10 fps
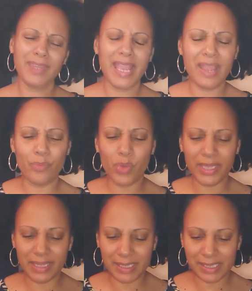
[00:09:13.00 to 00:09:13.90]
And
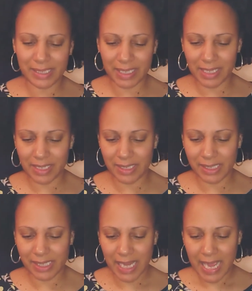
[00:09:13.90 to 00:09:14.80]
what this
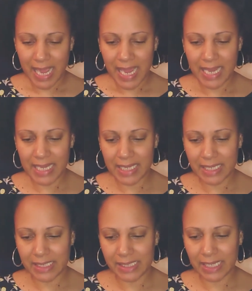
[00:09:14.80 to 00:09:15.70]
does
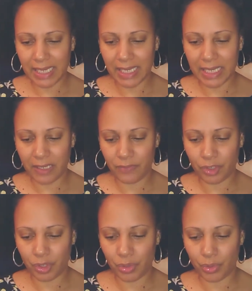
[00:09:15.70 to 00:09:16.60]
is it gives
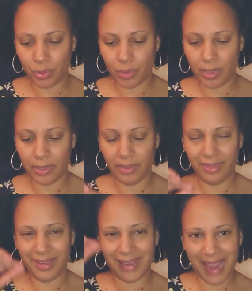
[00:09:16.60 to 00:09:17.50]
you
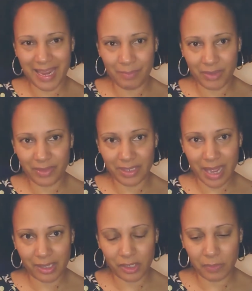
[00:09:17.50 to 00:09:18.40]
the name of the
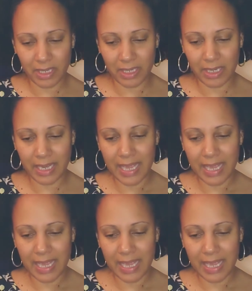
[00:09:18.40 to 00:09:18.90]
document,